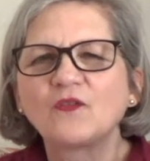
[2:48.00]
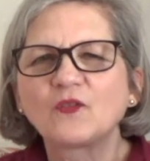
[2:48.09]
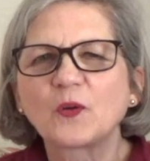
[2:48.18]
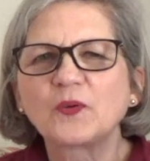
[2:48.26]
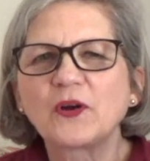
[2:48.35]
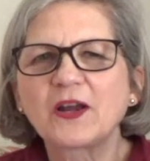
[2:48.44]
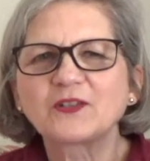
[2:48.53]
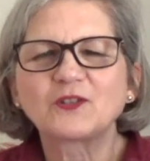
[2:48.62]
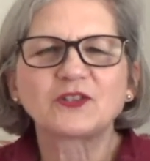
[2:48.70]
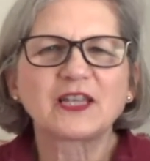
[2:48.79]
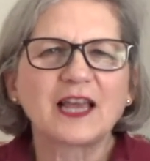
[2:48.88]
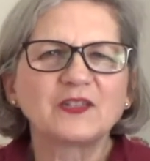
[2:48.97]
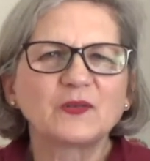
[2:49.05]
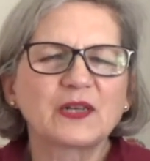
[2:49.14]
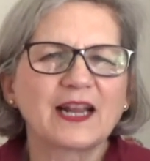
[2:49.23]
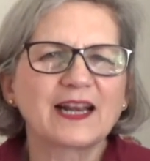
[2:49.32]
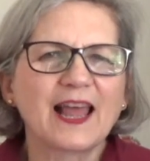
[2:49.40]
For a prayer exercise,
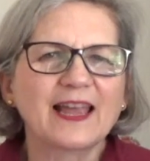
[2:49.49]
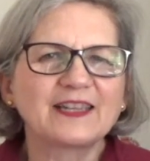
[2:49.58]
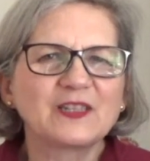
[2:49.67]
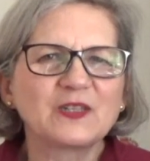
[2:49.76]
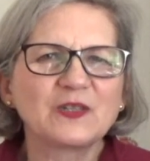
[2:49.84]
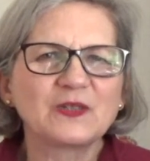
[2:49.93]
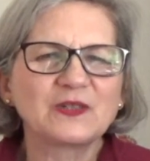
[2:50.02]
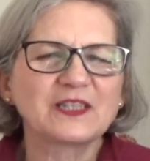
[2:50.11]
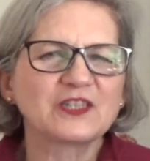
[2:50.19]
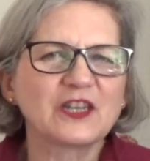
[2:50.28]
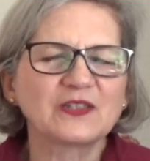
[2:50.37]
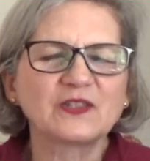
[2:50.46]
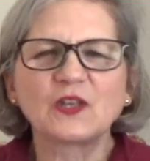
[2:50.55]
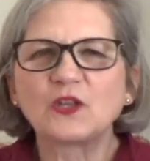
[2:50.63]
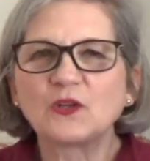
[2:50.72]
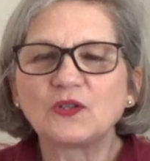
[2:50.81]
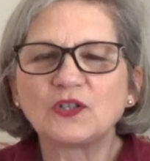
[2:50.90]
what I'd like to suggest that
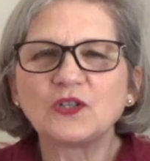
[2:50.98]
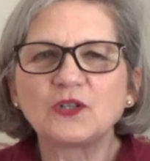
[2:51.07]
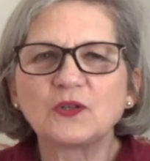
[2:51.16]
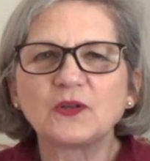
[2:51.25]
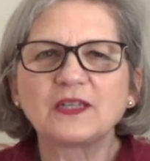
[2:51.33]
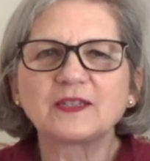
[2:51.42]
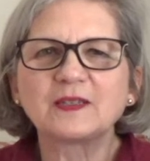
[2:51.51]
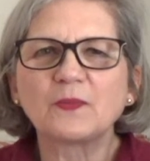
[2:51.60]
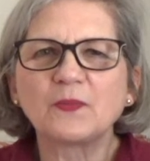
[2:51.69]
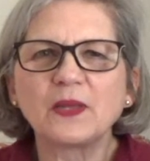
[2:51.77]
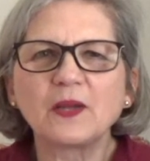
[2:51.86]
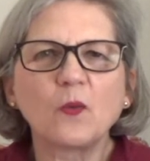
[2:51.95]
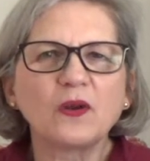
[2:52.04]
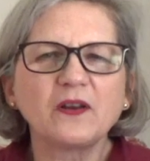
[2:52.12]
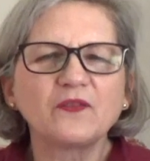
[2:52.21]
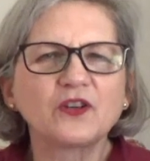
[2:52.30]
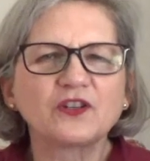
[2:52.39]
you do is to pick
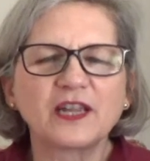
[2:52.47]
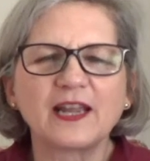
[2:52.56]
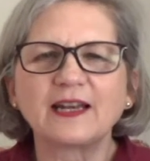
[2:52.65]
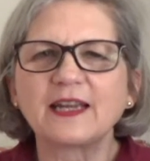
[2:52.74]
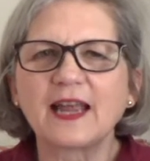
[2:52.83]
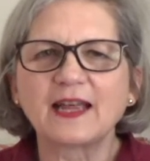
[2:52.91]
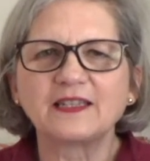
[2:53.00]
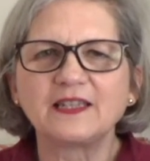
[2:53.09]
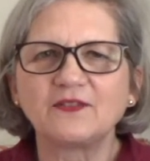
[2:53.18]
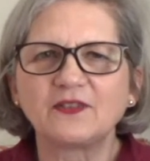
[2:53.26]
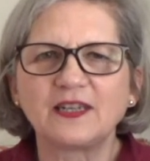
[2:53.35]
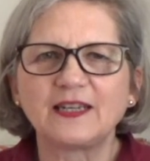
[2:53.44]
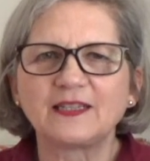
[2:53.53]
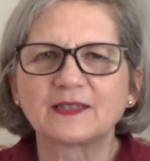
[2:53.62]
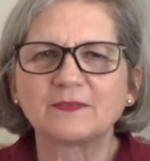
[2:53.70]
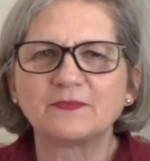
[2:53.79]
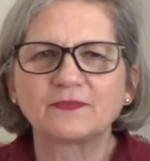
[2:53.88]
one of your daily
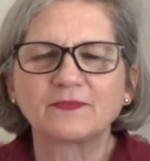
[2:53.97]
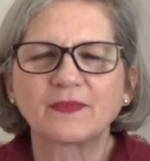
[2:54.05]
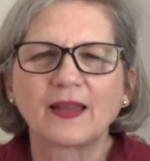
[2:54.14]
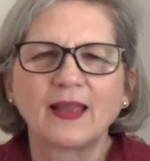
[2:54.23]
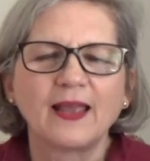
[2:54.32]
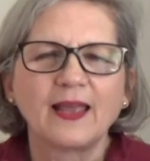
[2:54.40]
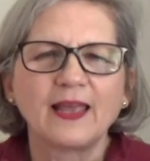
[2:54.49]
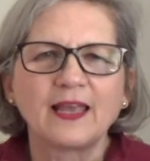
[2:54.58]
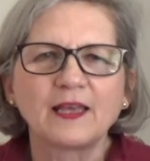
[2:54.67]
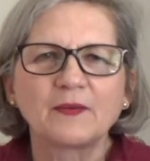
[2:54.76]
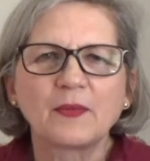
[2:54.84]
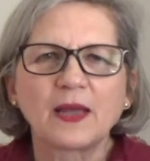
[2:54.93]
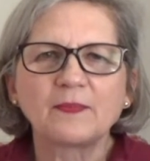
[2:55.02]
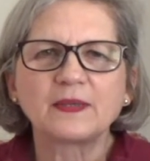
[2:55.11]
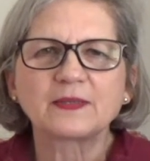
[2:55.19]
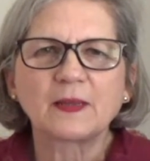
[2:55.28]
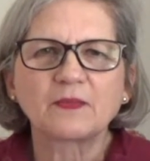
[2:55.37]
activities. It might
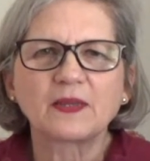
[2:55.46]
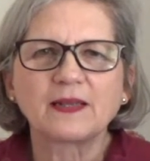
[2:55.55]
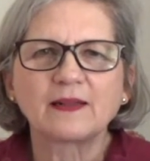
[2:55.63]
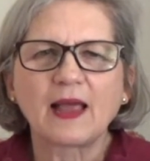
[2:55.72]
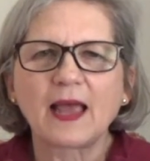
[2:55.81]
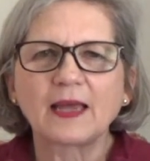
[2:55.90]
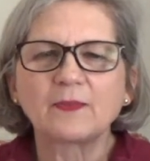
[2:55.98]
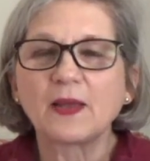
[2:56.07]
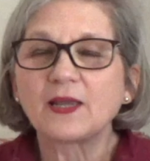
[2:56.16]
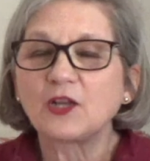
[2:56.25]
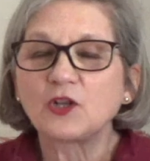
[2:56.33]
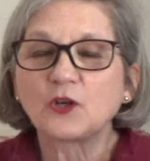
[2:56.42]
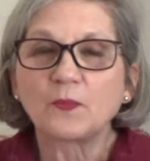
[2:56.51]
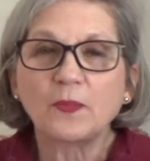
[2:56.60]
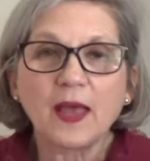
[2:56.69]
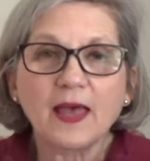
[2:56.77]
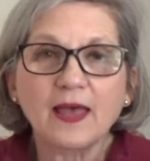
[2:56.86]
be something like making your
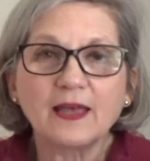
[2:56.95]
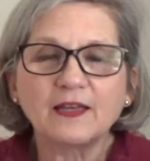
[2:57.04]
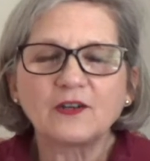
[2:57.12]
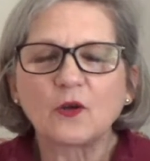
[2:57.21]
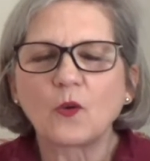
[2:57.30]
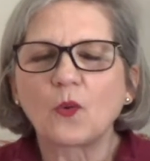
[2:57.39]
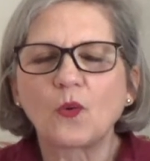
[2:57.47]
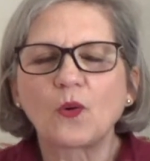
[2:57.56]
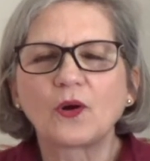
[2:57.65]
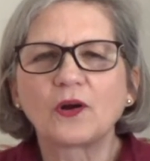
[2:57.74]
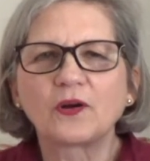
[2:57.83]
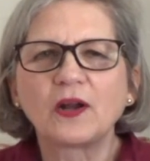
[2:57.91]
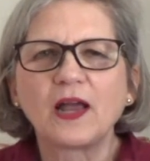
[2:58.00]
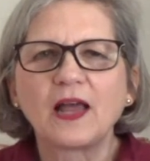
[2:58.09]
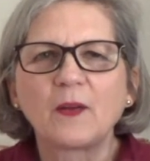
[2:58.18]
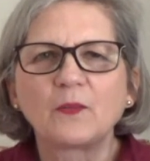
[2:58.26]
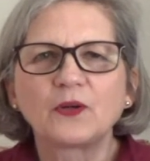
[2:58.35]
bed or
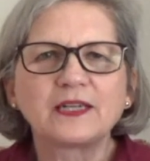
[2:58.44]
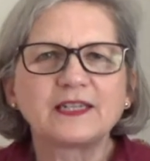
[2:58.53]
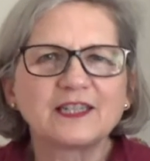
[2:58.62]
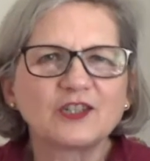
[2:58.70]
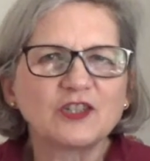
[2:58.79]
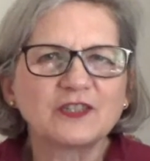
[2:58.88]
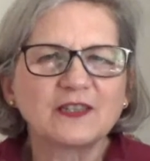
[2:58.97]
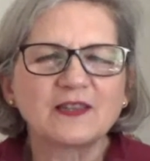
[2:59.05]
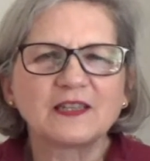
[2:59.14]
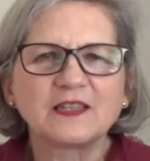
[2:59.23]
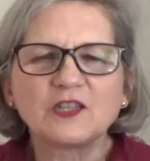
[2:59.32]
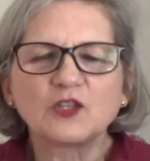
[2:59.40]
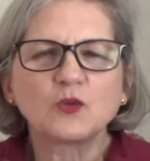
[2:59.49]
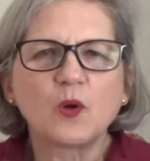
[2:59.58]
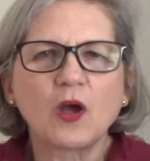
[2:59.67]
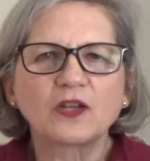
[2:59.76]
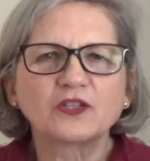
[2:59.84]
putting dishes in the
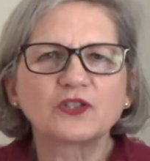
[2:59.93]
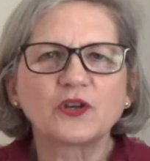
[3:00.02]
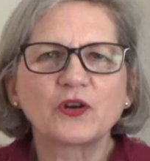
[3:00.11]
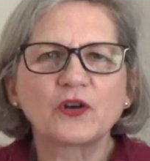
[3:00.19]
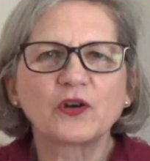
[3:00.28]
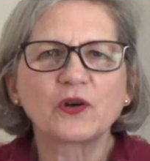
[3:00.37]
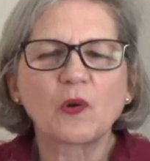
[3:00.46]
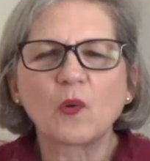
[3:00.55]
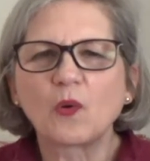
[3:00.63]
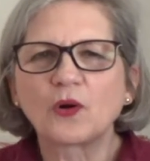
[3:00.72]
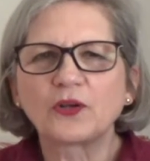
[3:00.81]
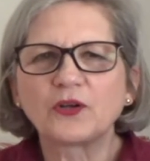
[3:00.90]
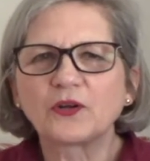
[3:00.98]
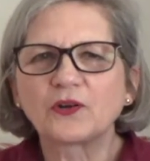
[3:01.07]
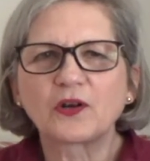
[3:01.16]
dishwasher or your